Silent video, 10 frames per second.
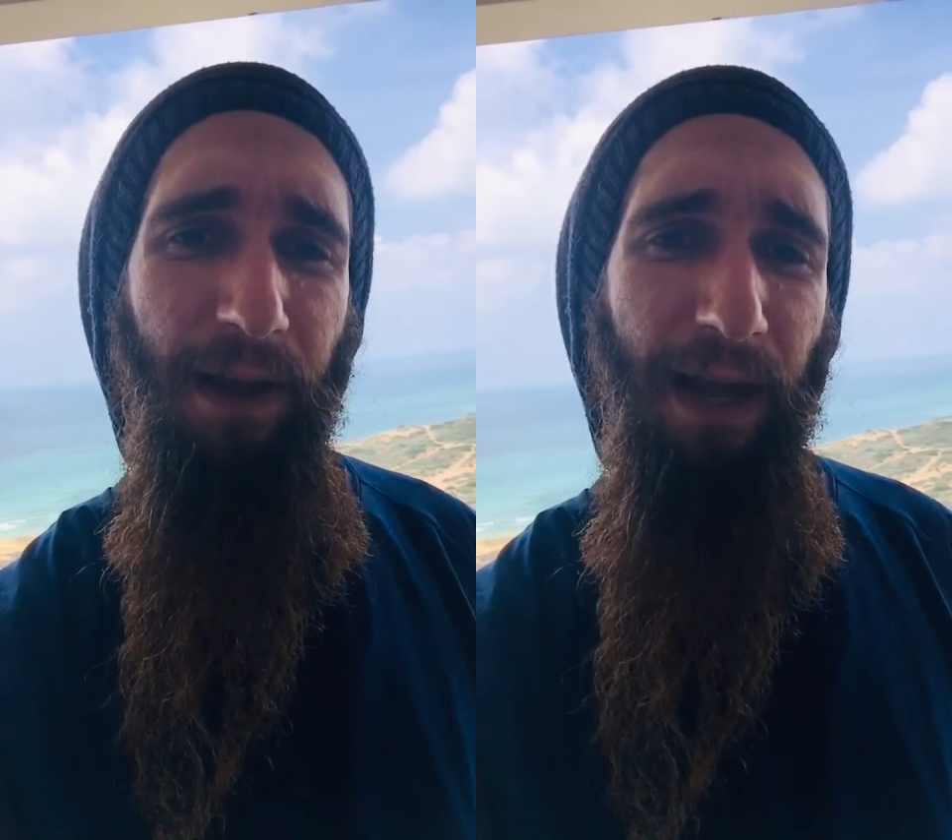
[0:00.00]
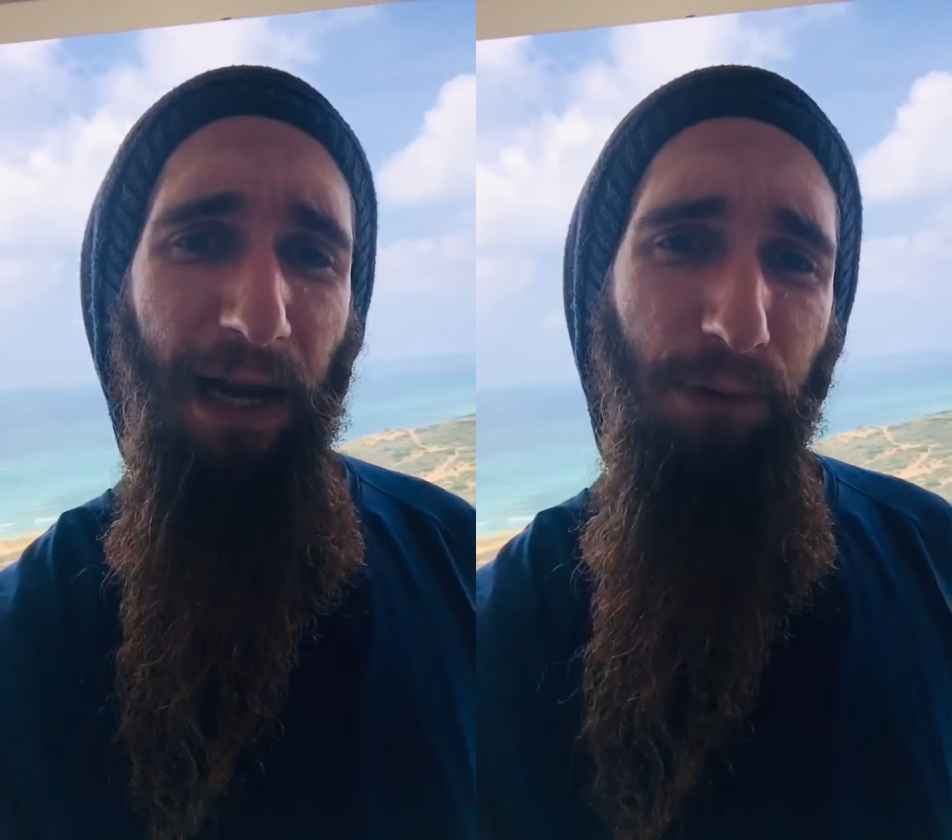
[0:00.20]

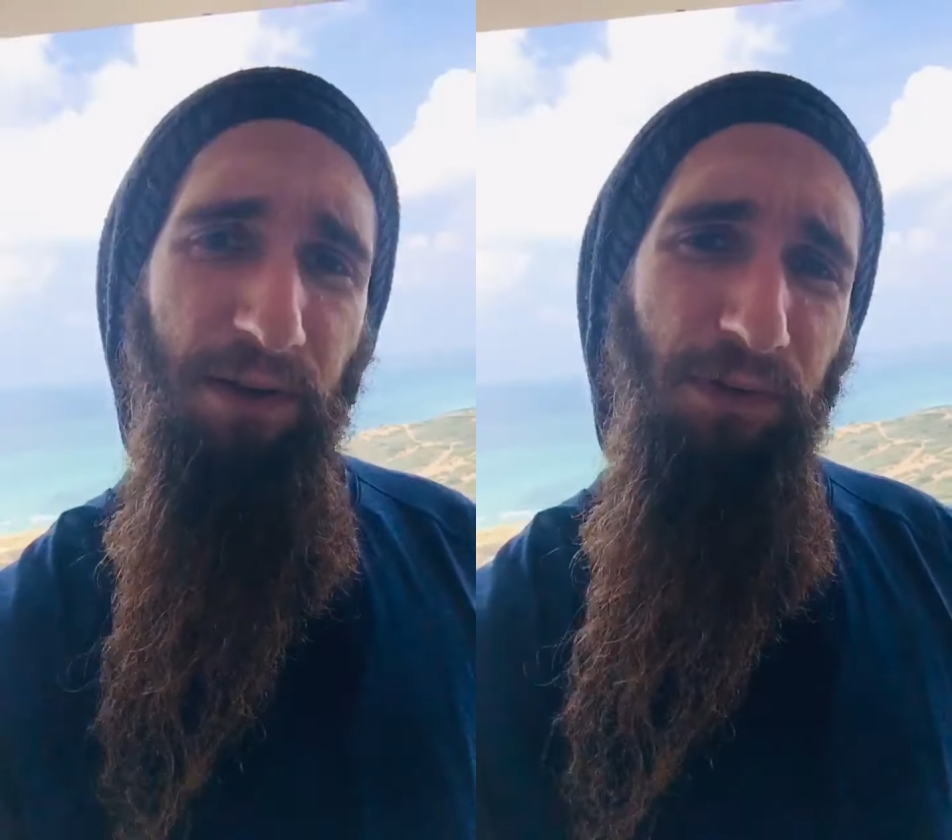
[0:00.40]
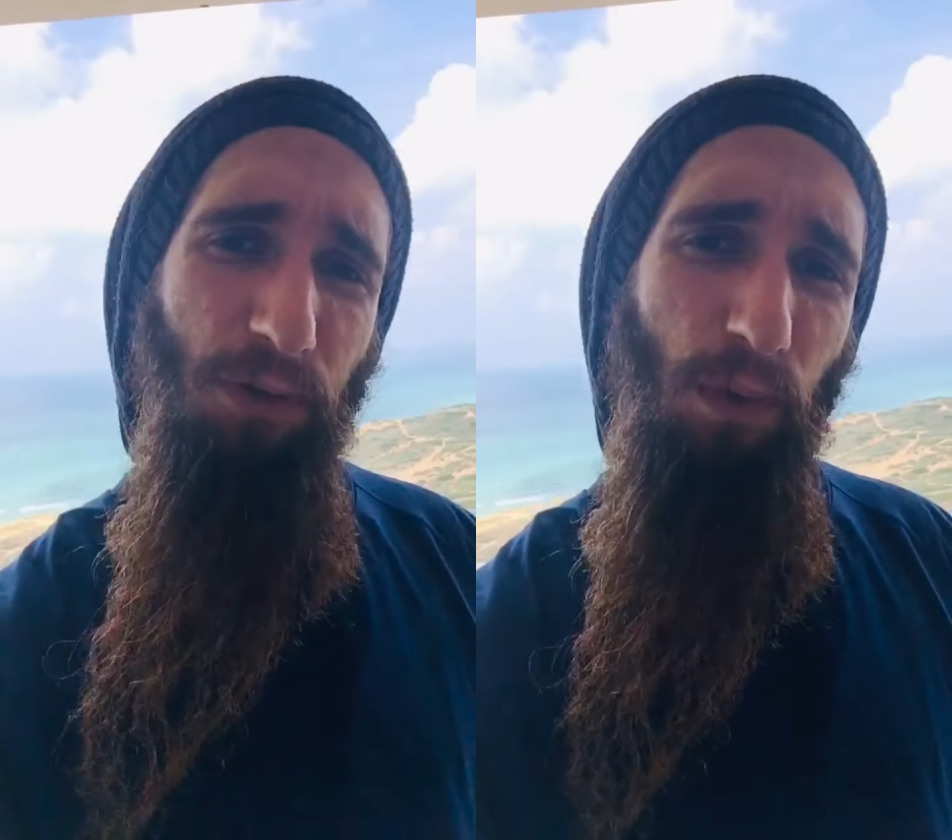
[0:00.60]

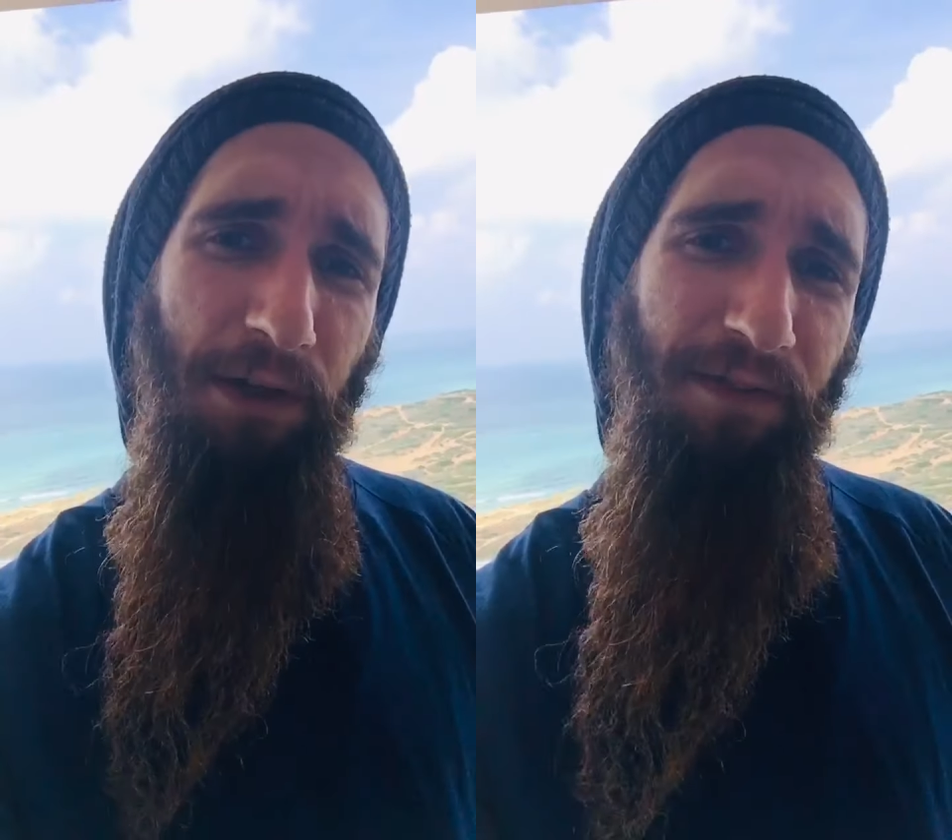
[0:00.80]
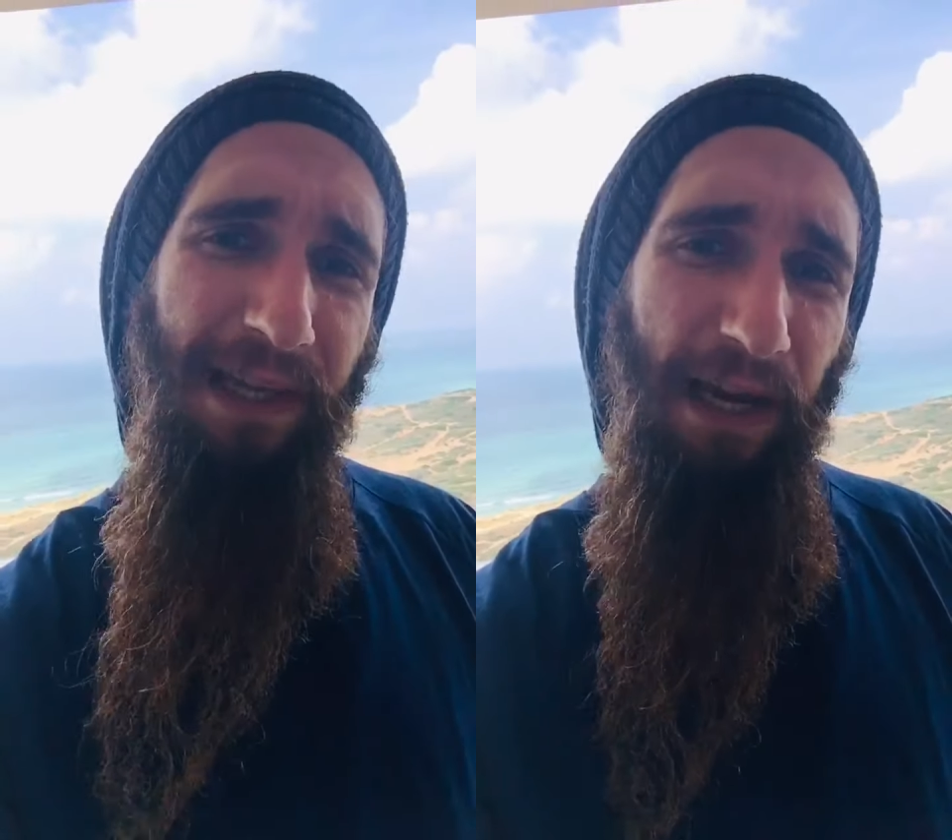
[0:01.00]
However, one
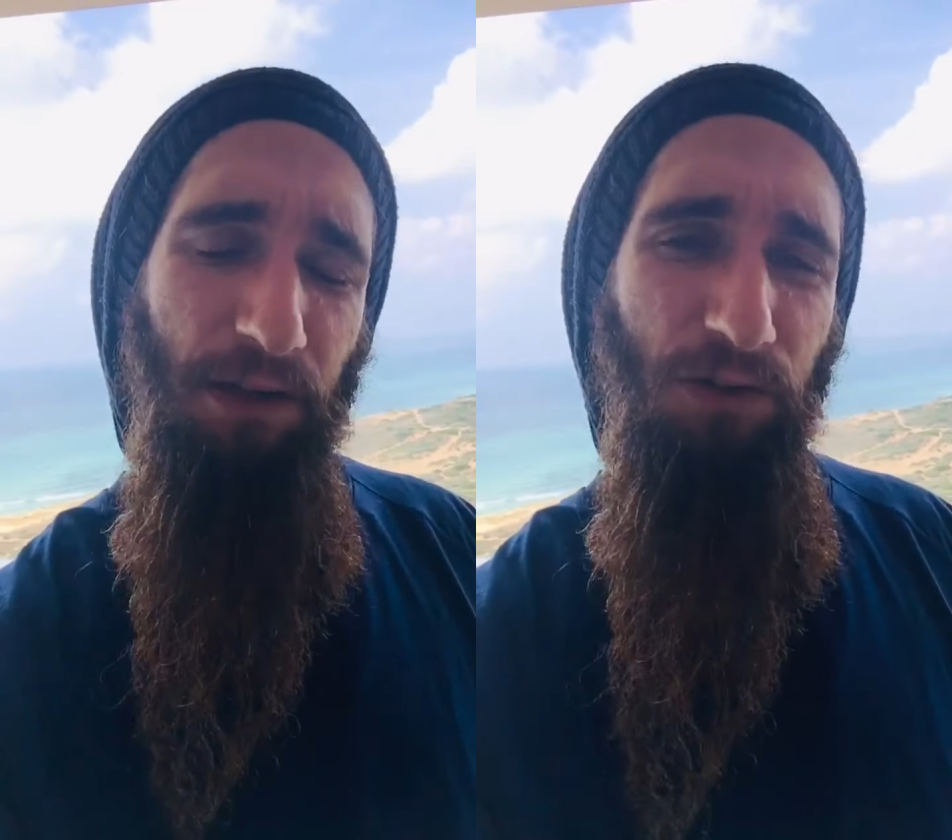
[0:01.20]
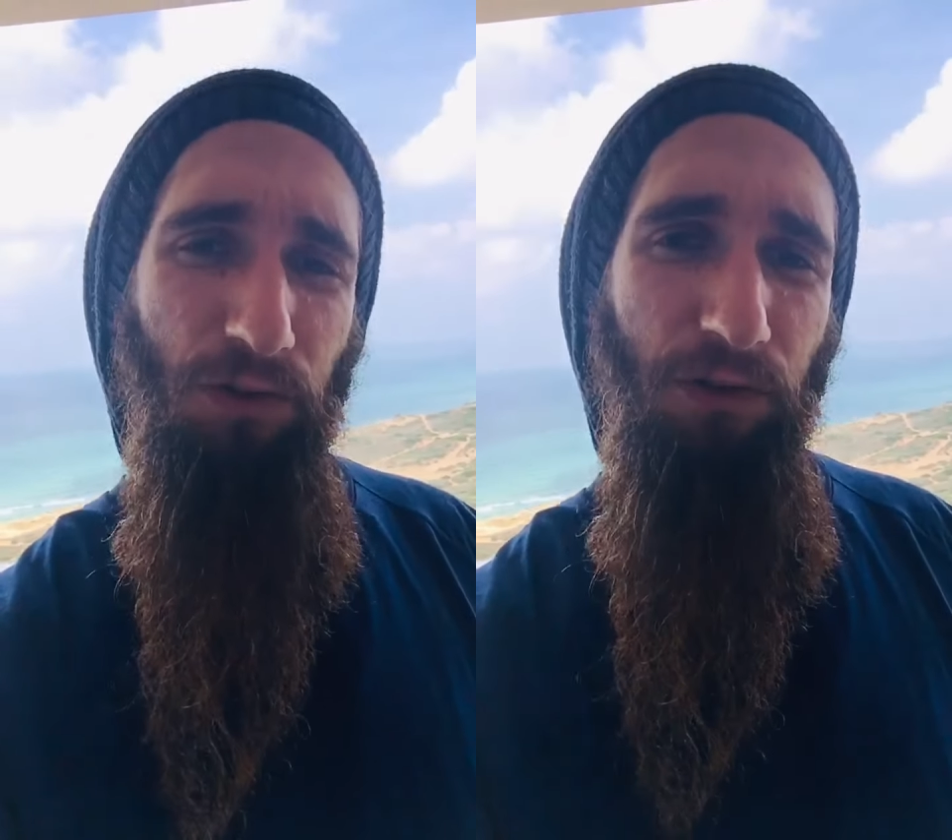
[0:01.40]
of the
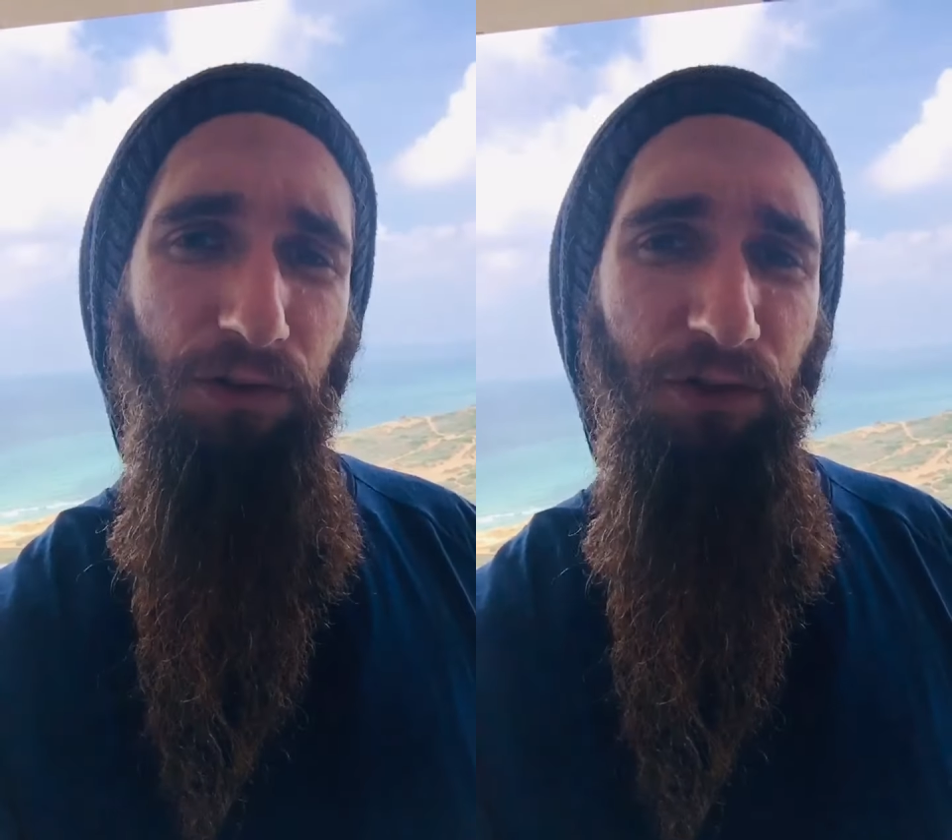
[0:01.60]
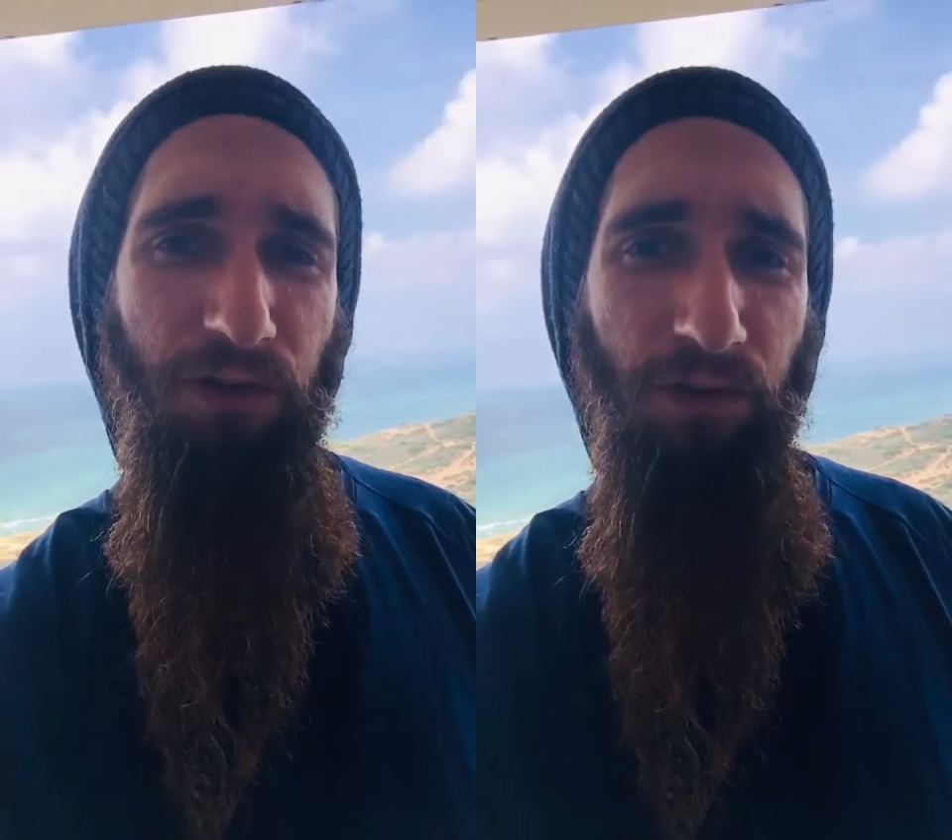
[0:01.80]

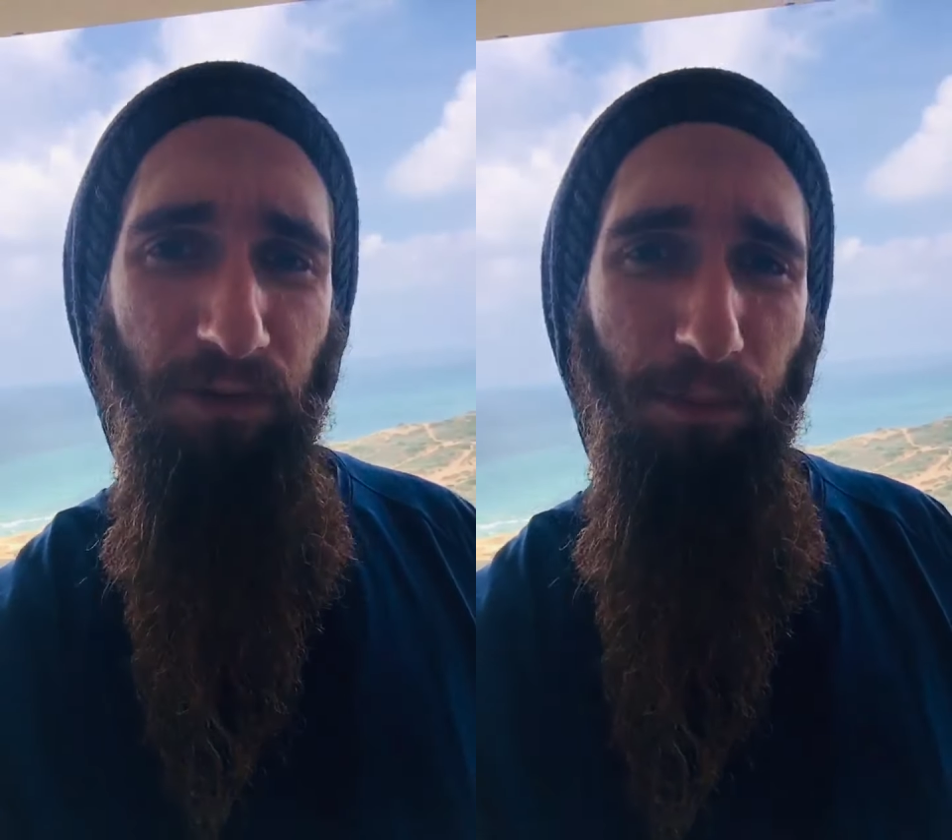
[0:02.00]
angels